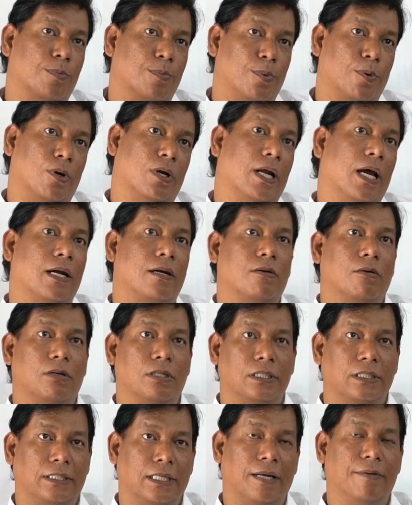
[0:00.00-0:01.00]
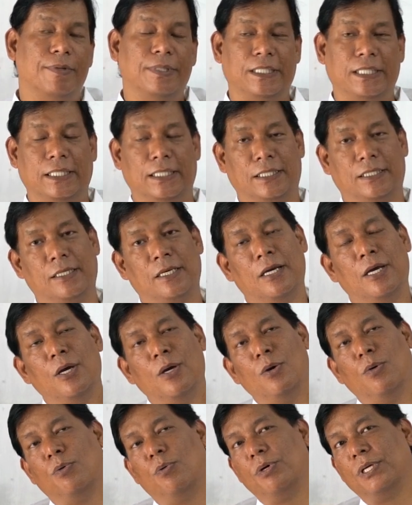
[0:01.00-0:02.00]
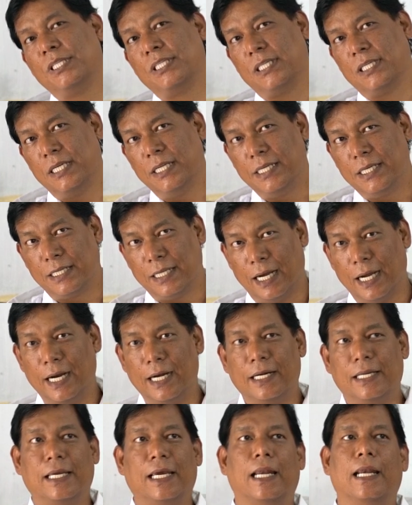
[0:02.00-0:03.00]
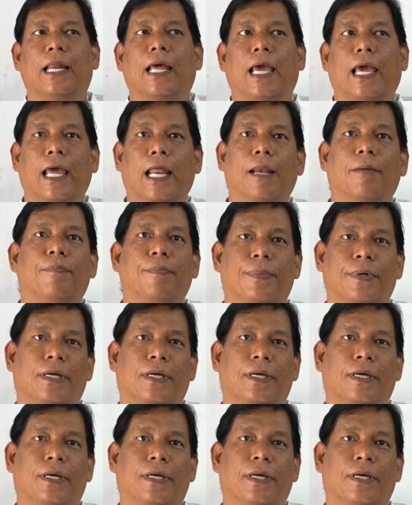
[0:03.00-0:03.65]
product or services, which in turn can help